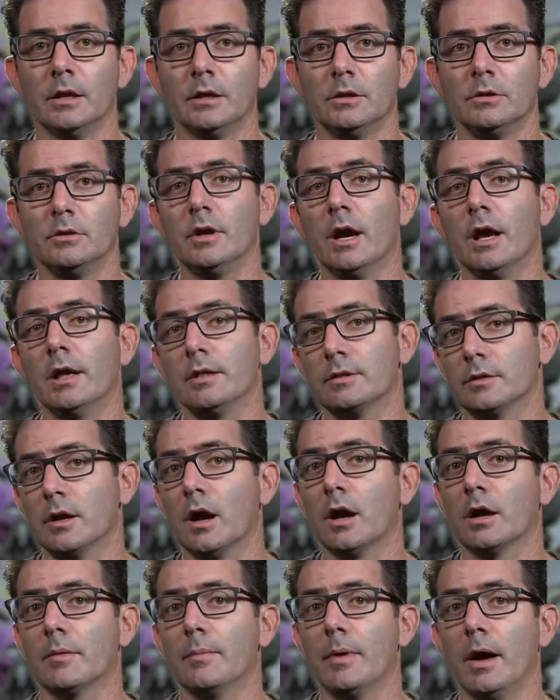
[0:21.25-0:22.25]
you guys
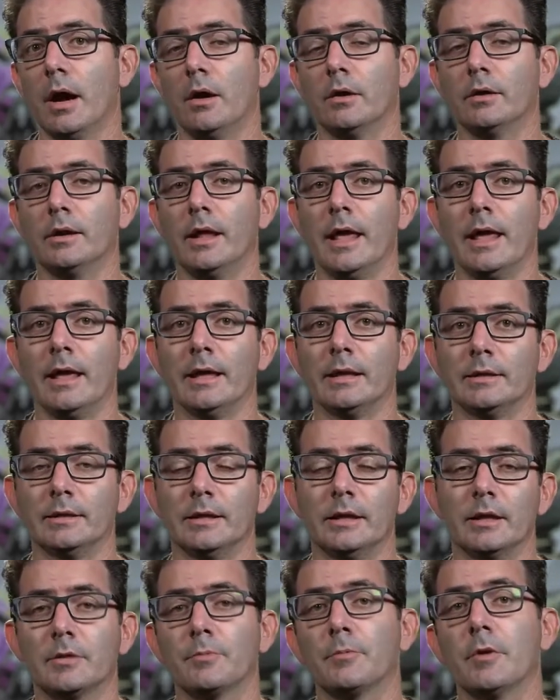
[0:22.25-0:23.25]
talk about and
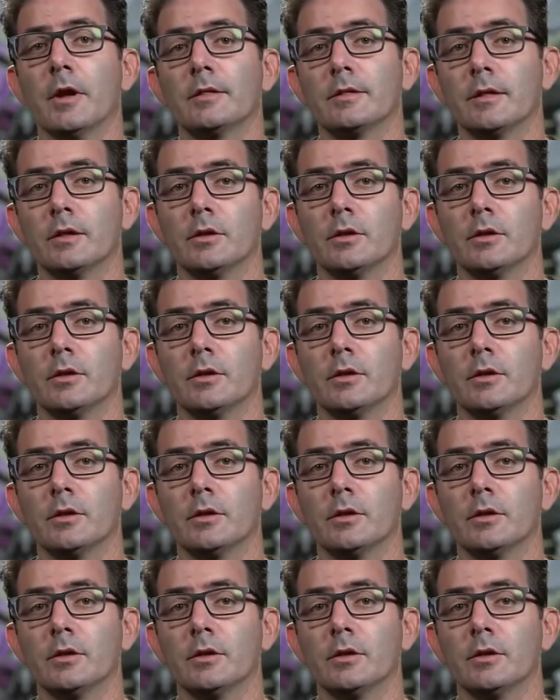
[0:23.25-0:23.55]
express